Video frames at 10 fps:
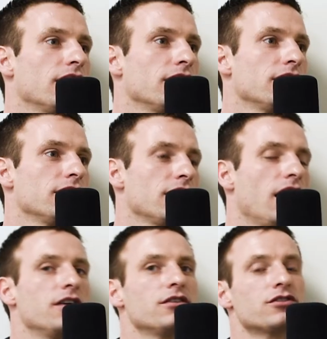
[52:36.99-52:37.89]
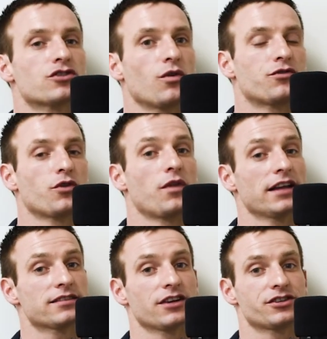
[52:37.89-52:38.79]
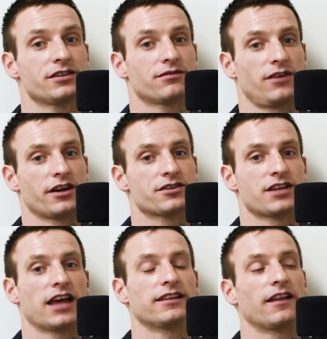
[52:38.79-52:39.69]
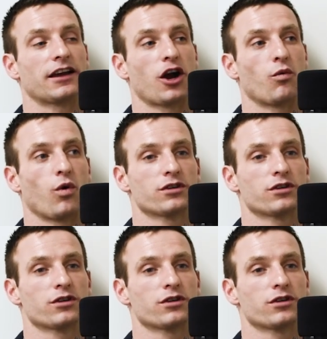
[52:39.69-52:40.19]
Is that something you would work with? So that's actually funny you're saying that. Like our worst